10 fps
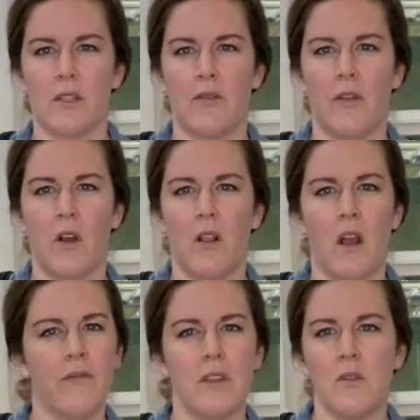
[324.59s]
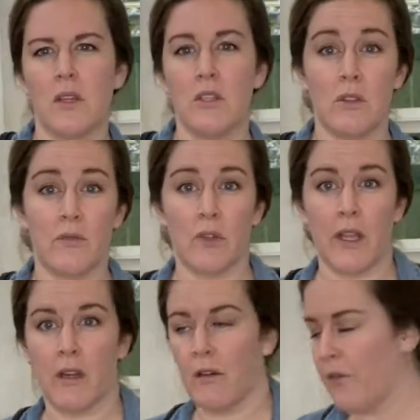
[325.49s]
that fall off that you can use for
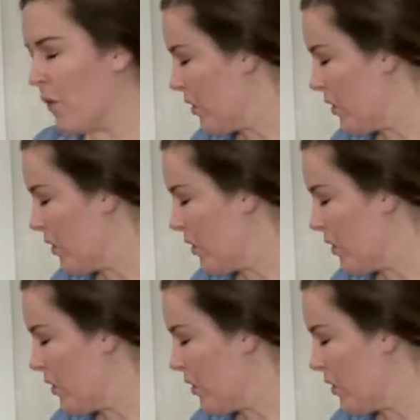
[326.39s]
later for